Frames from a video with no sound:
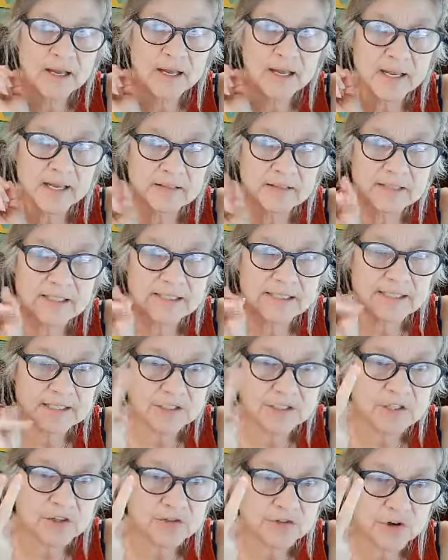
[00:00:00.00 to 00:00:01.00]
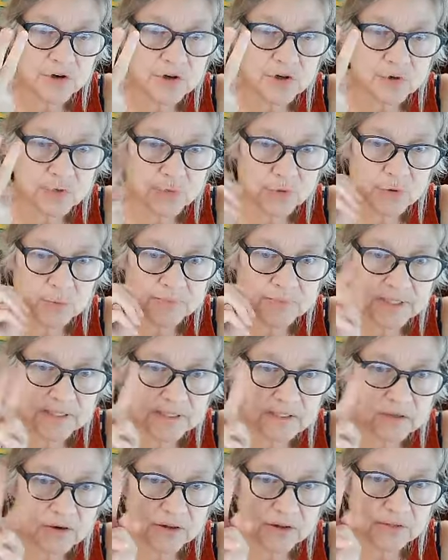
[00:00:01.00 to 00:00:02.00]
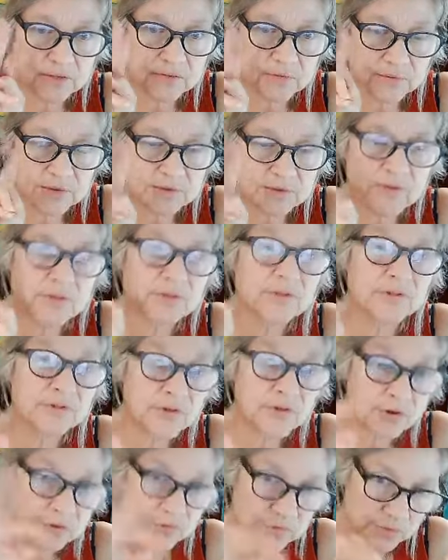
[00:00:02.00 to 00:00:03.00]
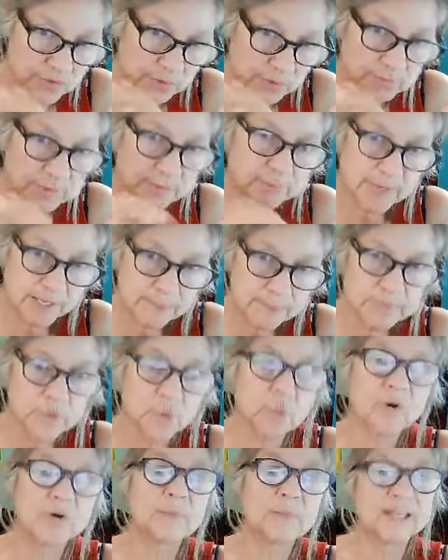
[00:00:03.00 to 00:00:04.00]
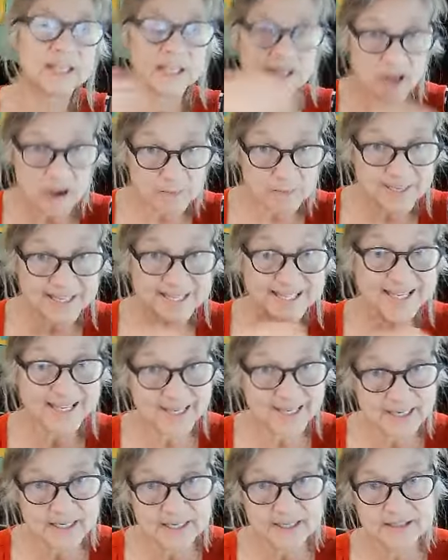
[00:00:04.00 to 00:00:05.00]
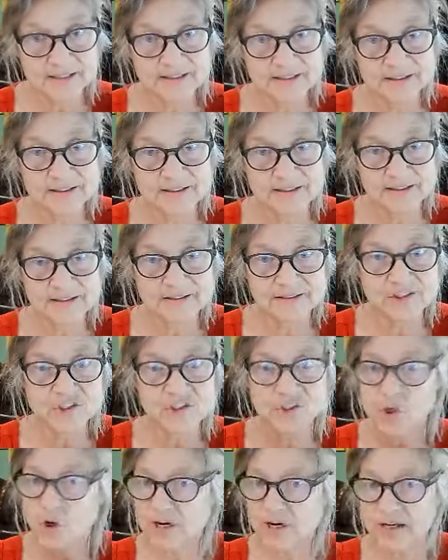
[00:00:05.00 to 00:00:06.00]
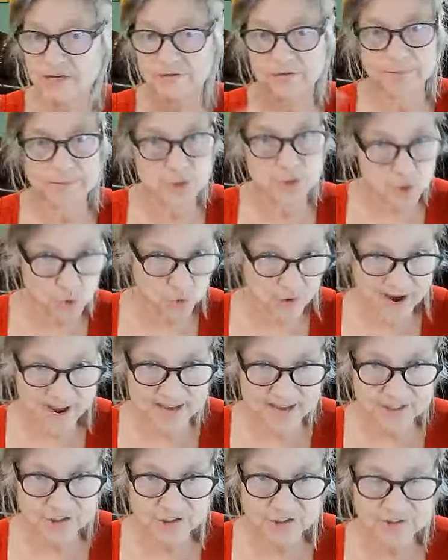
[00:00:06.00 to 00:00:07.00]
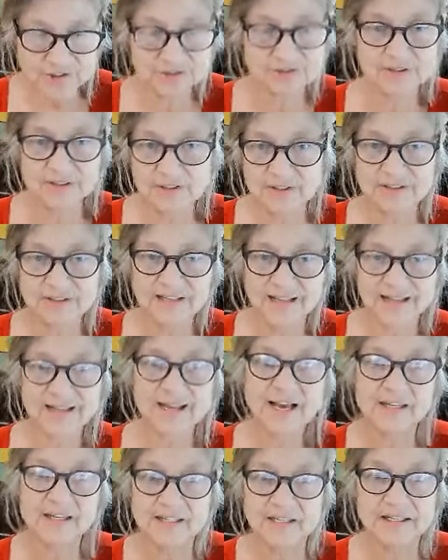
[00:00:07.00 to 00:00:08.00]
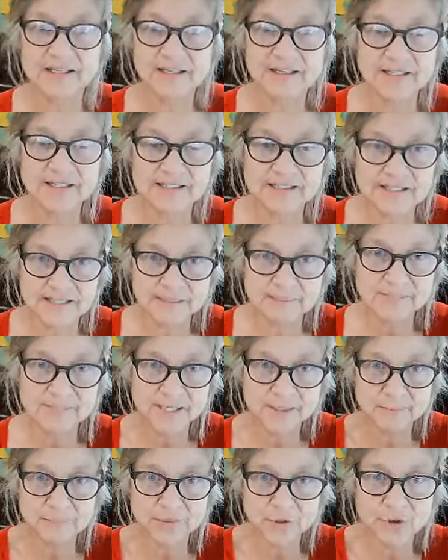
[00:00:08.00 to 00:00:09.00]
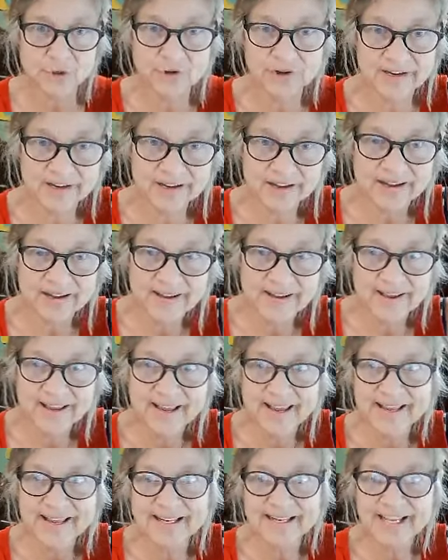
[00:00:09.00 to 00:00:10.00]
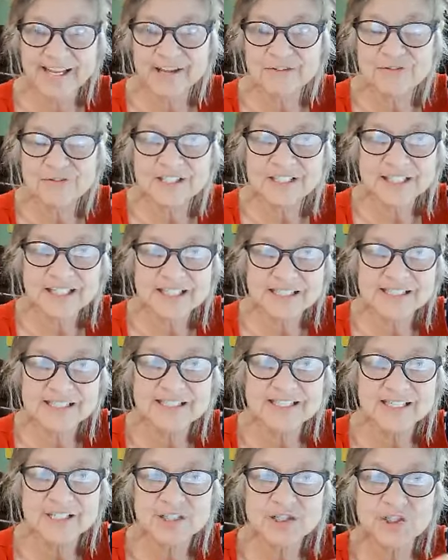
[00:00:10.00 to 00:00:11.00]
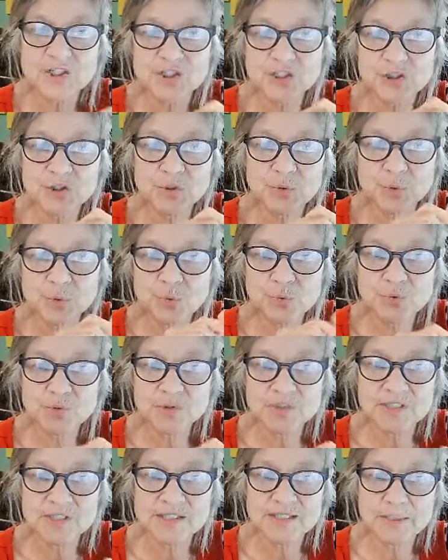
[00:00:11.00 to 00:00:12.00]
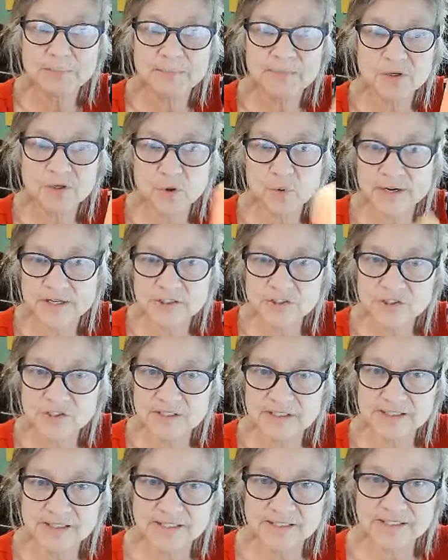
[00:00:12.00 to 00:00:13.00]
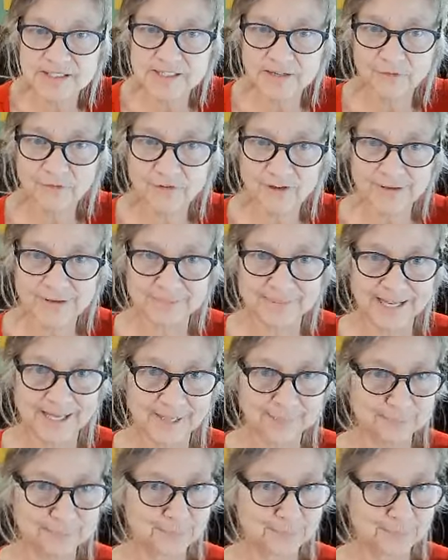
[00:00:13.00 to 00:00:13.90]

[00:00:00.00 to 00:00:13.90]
and this is the third group that's gone through. So the third group of people will be coming in starting from scratch like I did in September. And even listening to to some of their questions and stuff, I'm like,